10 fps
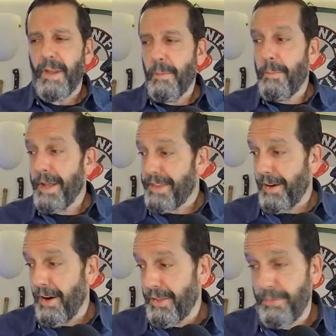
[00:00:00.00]
but
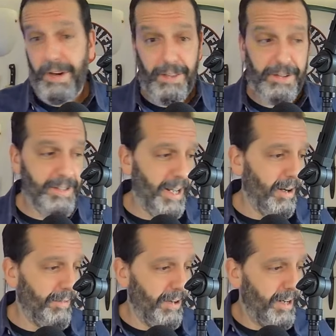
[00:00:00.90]
there are three others that
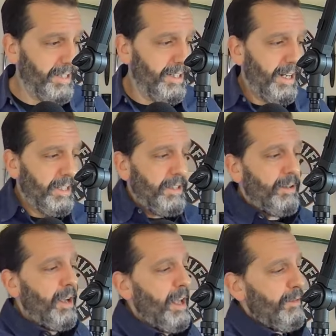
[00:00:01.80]
are very exciting too.
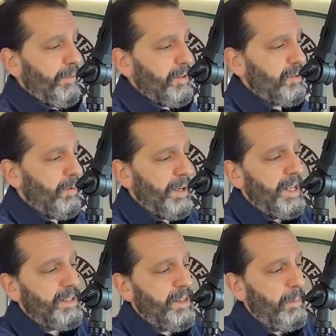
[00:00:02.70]
First one
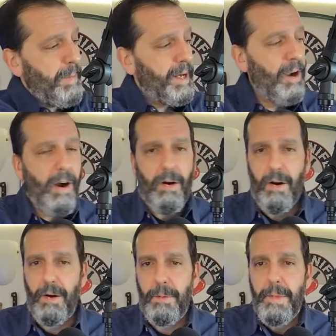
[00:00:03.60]
is the
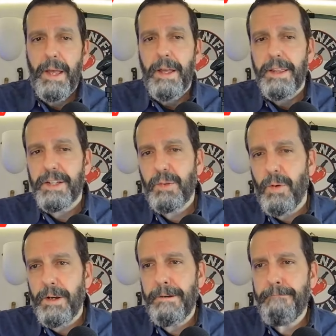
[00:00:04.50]
Picaro. This
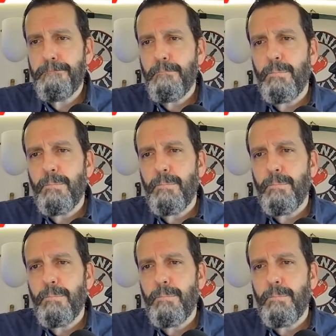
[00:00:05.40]
one